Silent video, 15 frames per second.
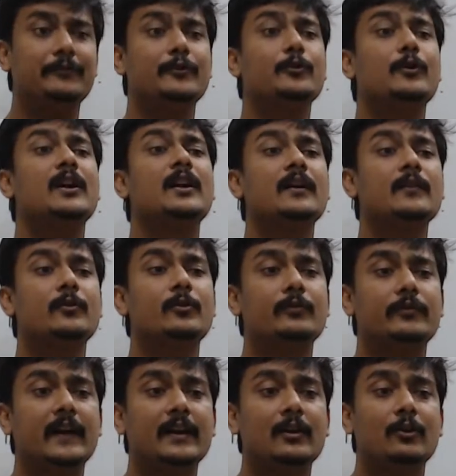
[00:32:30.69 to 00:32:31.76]
if you are asked to
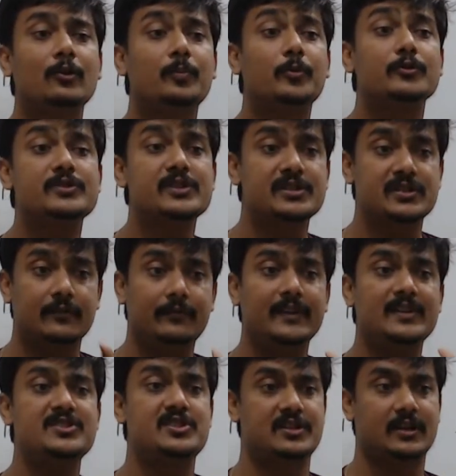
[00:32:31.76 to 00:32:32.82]
find out position,
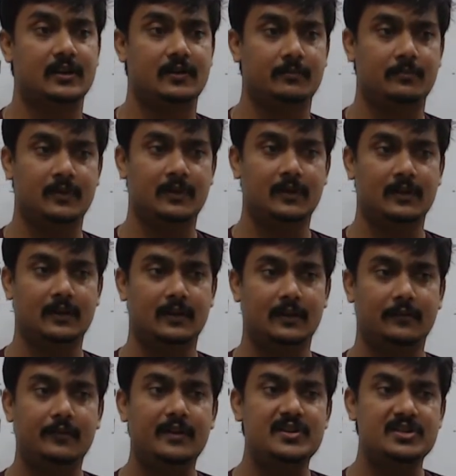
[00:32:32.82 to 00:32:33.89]
which term
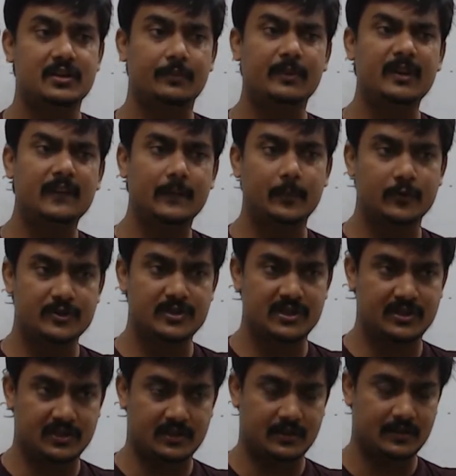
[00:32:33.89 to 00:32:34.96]
means
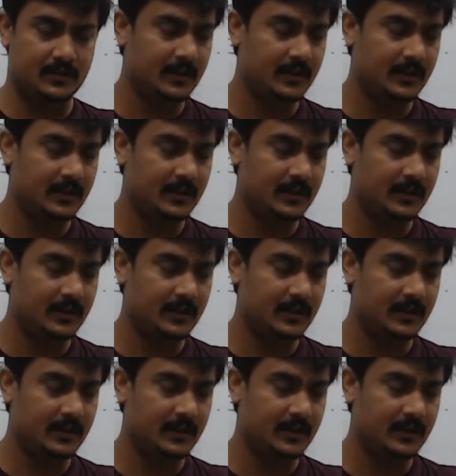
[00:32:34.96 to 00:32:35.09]
position,